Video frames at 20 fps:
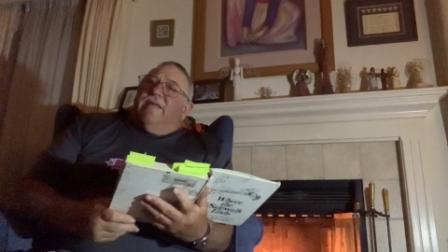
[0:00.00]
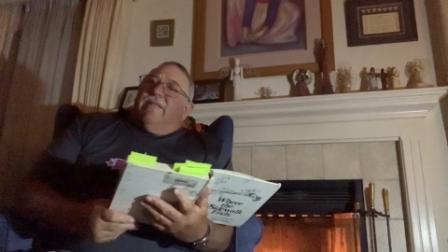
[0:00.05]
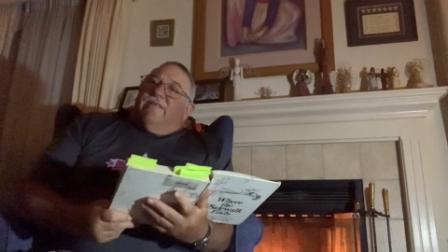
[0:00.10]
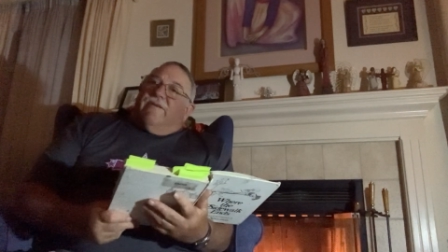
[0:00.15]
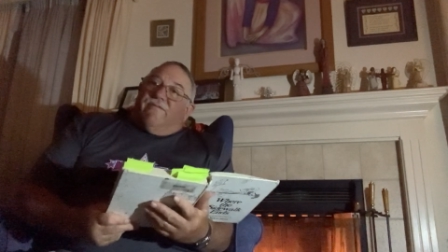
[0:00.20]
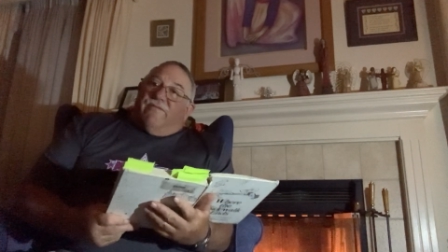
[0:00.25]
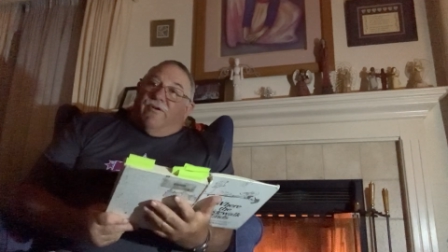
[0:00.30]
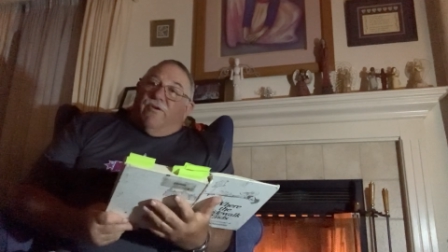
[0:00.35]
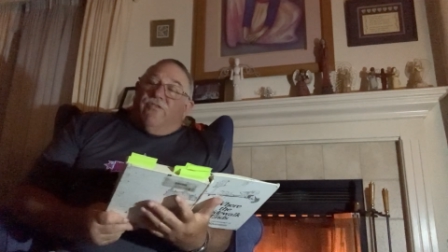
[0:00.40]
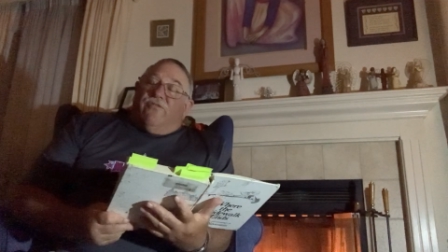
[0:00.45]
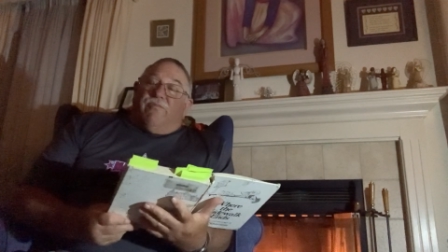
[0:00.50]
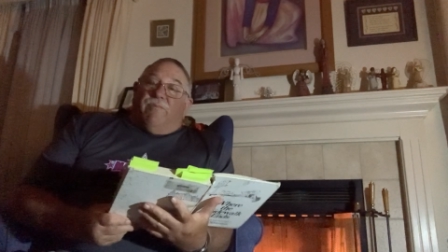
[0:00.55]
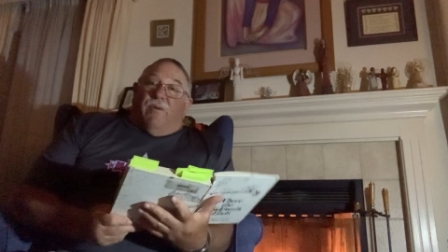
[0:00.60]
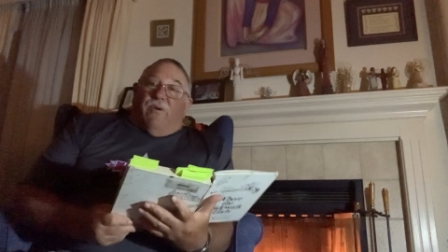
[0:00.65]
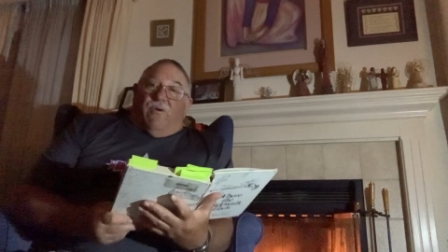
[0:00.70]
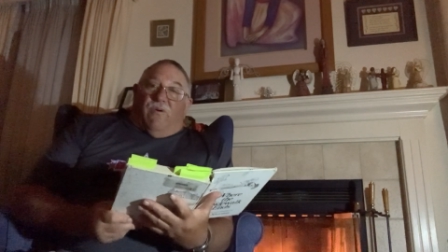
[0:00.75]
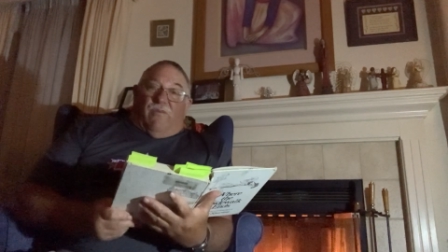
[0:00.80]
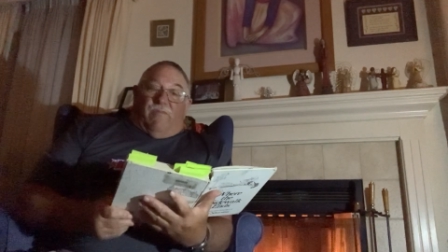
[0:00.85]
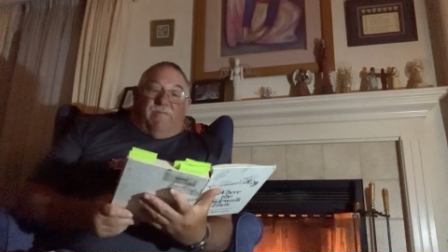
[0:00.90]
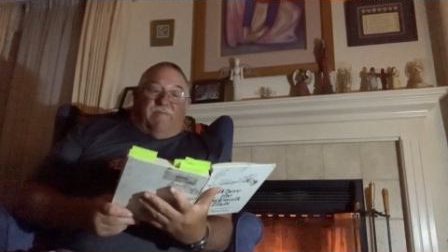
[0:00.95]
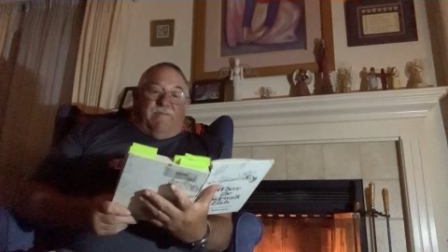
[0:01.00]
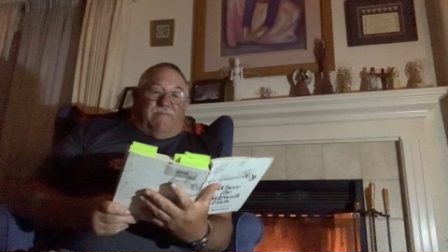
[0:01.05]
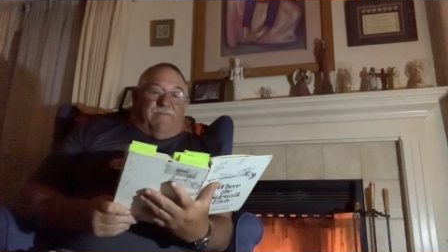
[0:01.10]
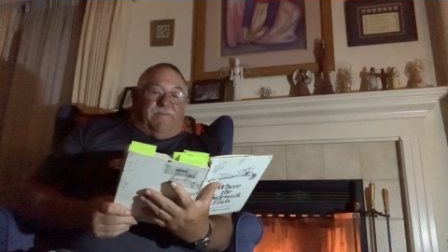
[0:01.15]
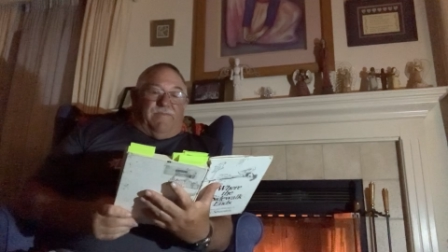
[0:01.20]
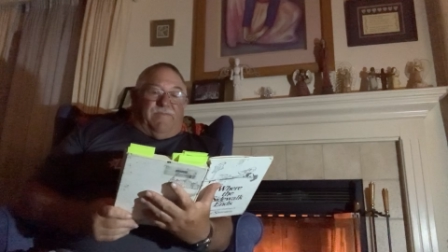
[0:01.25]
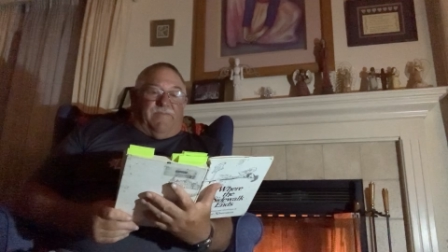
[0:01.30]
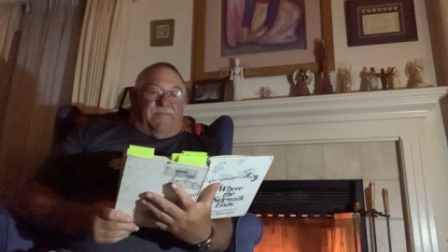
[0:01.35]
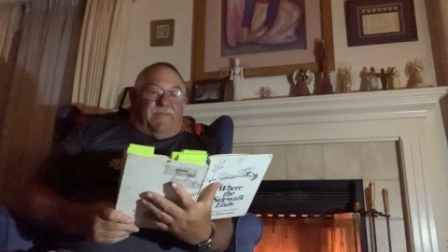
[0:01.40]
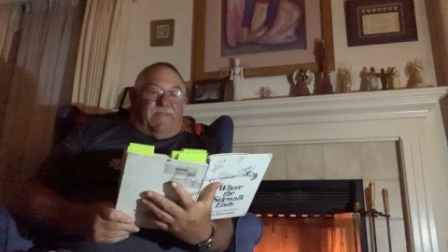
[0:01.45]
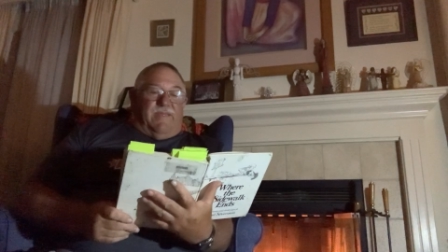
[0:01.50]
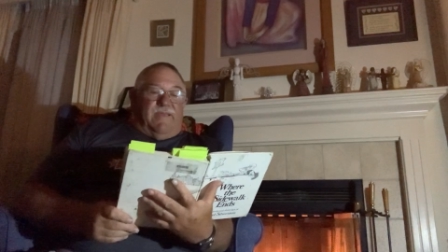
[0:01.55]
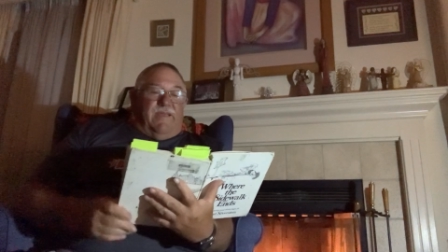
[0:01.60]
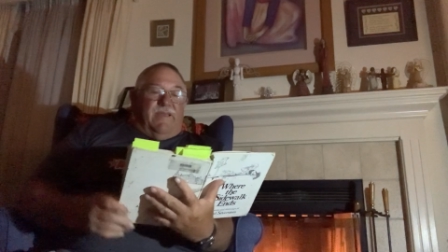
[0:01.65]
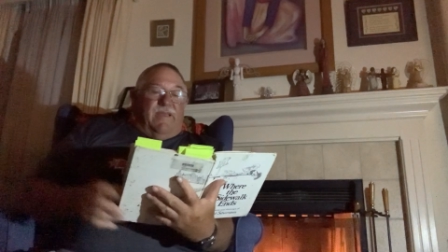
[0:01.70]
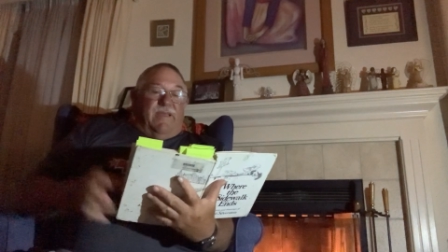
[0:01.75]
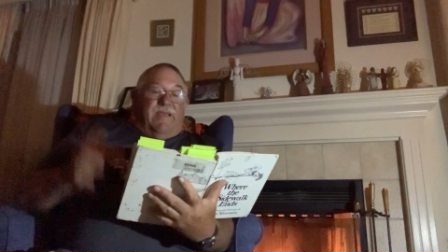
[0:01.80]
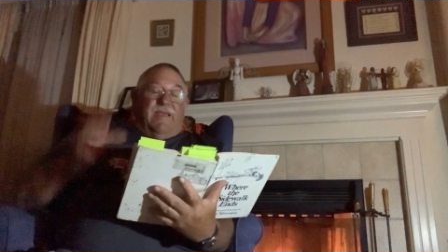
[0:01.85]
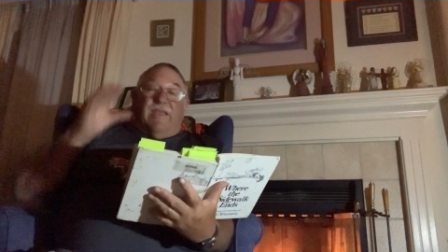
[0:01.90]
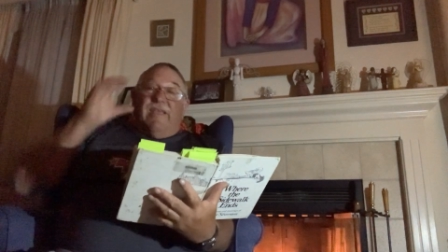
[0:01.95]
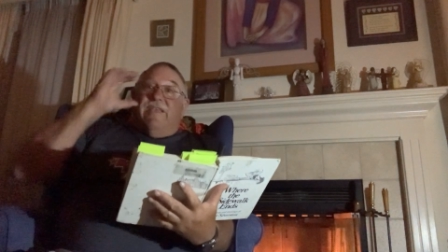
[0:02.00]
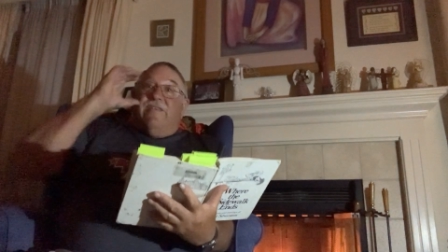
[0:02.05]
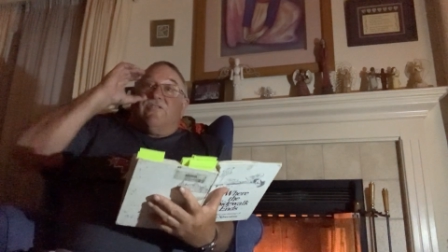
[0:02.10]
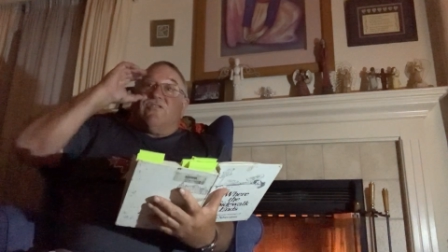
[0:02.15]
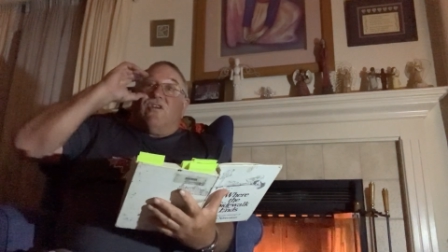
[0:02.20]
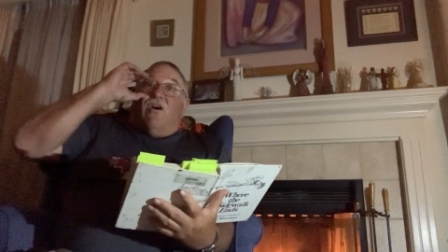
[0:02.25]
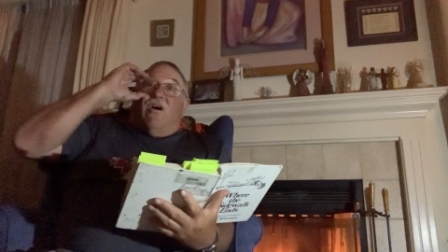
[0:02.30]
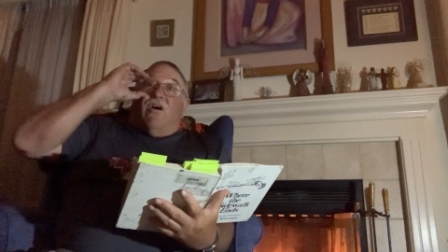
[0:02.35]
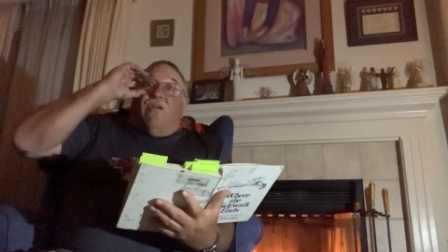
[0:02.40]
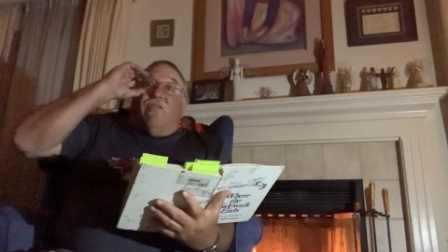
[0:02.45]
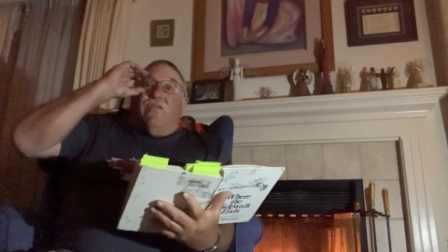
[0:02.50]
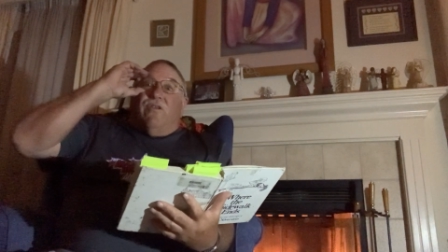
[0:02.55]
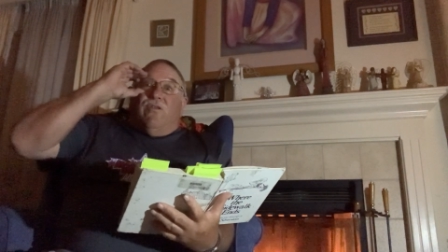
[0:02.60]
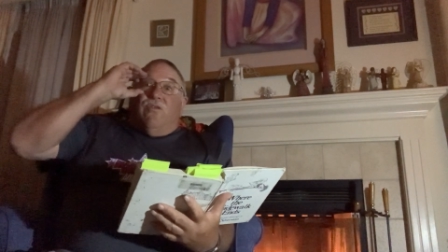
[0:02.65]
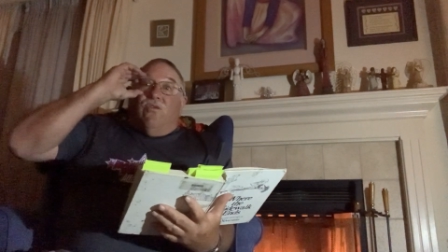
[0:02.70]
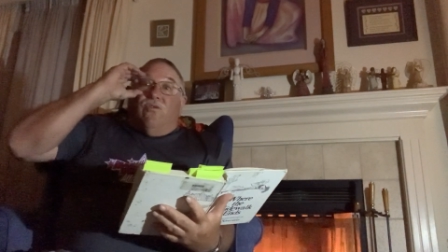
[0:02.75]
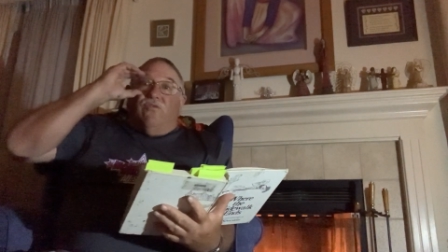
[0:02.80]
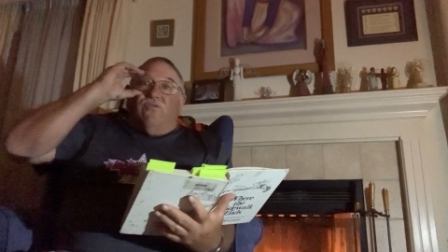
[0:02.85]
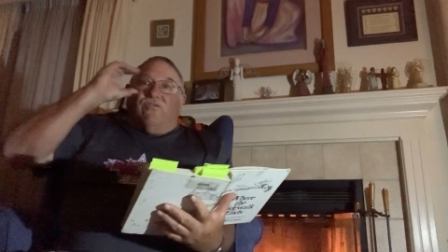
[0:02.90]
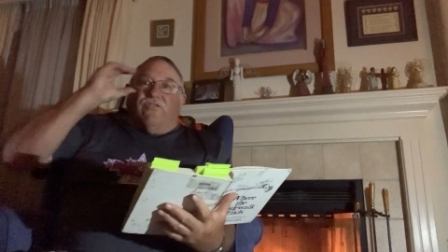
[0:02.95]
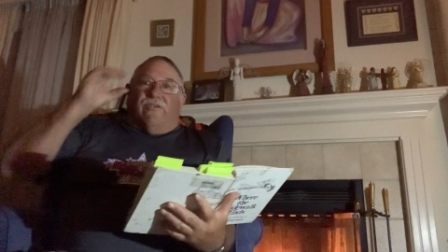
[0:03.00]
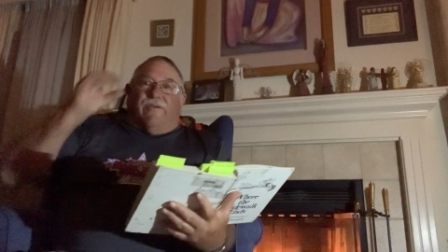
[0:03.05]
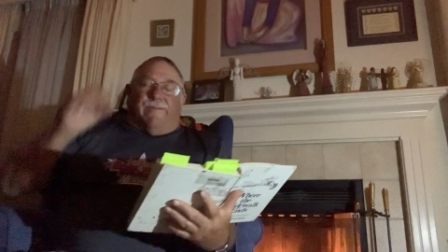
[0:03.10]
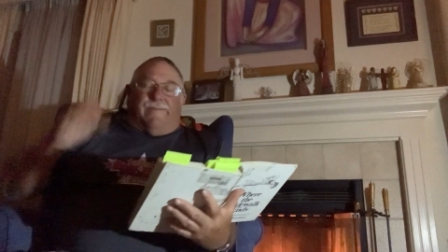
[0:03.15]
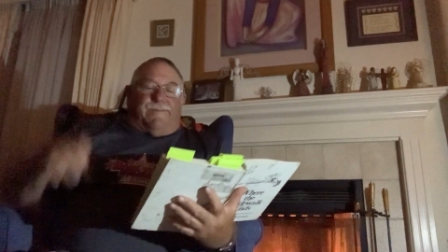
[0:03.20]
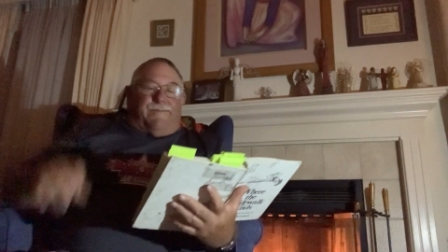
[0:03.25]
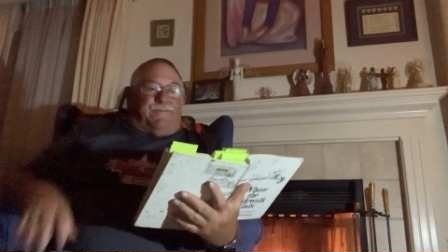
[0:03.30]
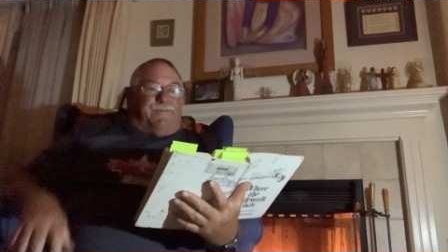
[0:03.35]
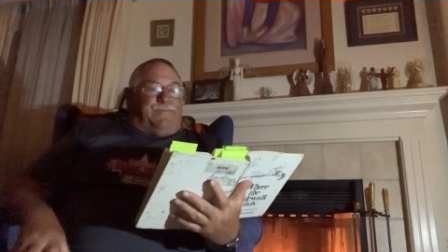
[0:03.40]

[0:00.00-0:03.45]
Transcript: The first poem is called The Loser.